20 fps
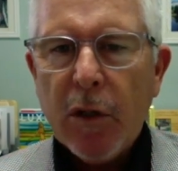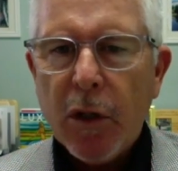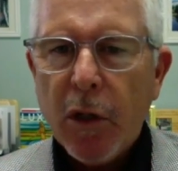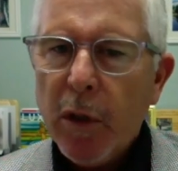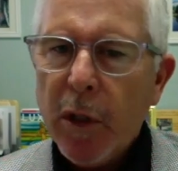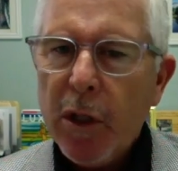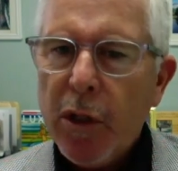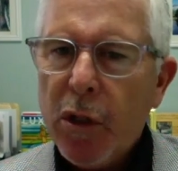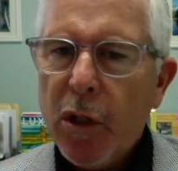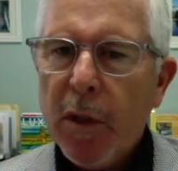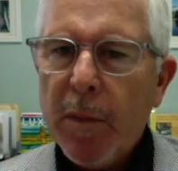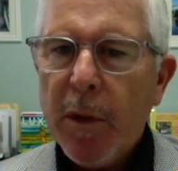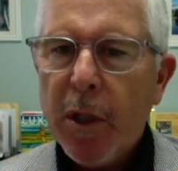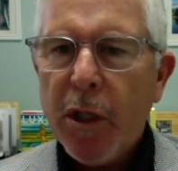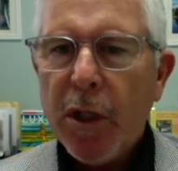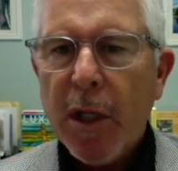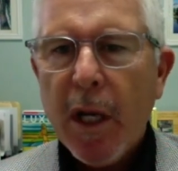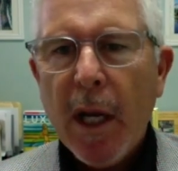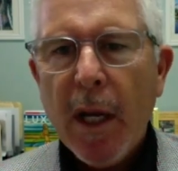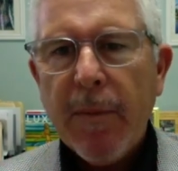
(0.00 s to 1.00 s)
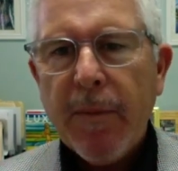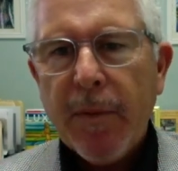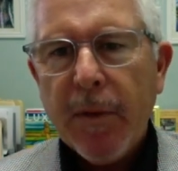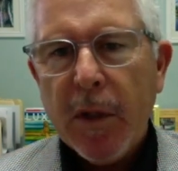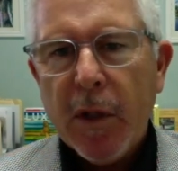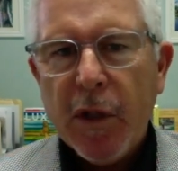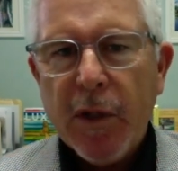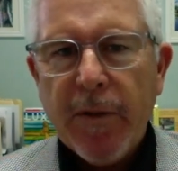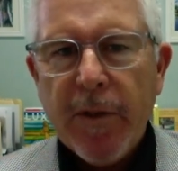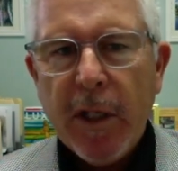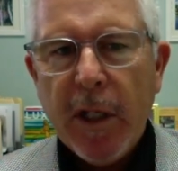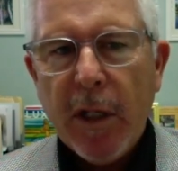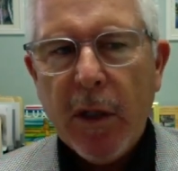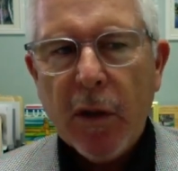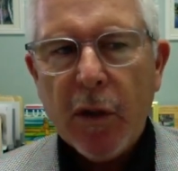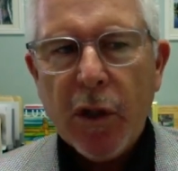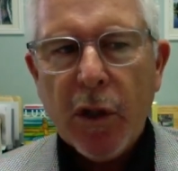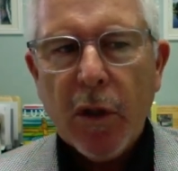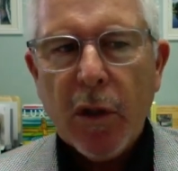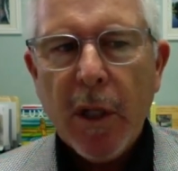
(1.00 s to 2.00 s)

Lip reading: There's only so much time for this video,